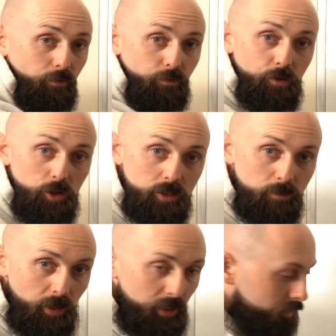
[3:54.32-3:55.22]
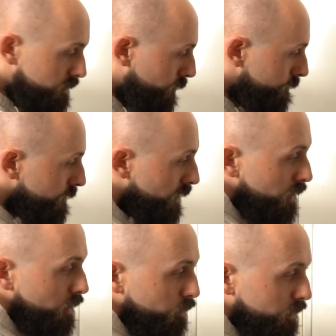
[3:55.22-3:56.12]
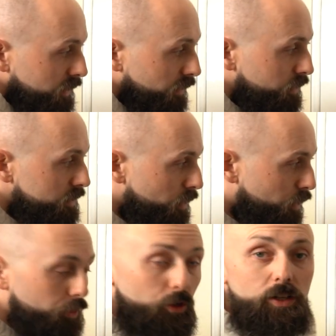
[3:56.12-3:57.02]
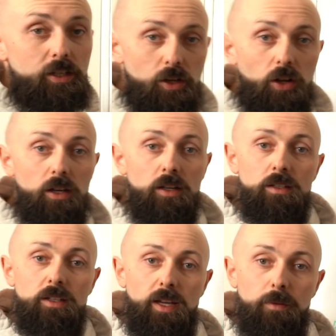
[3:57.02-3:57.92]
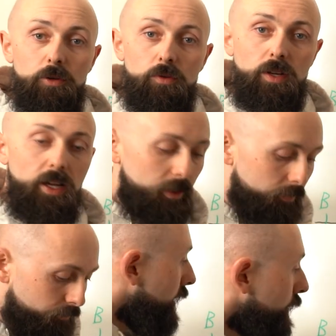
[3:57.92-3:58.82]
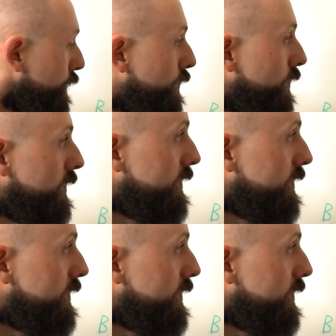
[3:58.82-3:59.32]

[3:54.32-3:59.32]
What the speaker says: first parcel, would give us a $30 capital gain. If,